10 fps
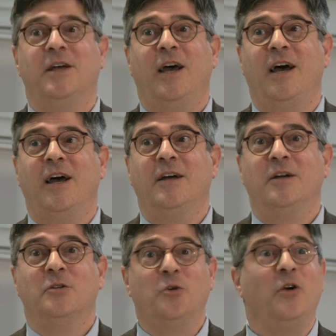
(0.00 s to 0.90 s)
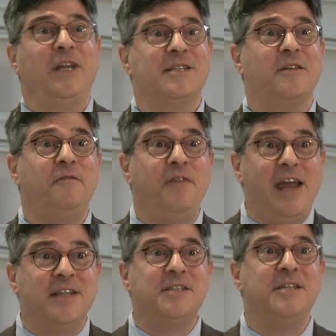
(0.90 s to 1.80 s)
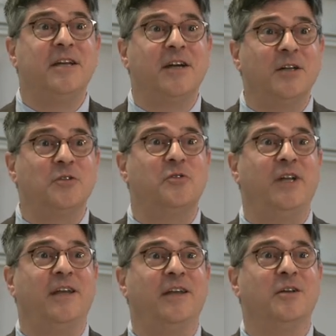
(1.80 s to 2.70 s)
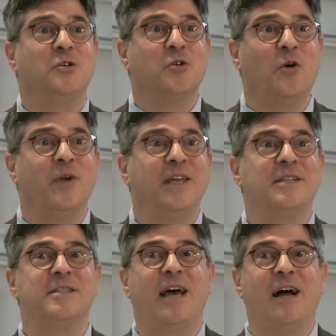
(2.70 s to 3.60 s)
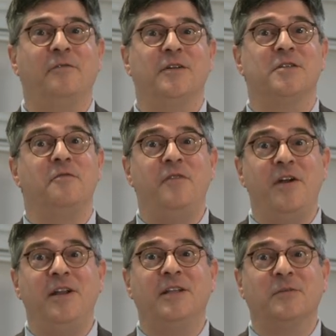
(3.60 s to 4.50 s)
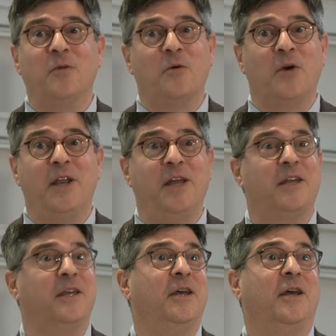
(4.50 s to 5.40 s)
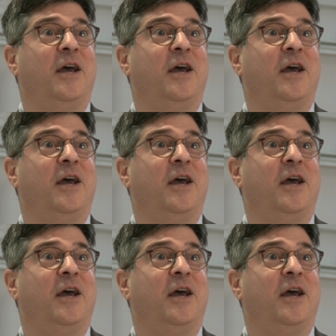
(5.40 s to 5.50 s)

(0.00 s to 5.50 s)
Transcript: Uh, Turkey is a fancy country showing itself as a very democratic,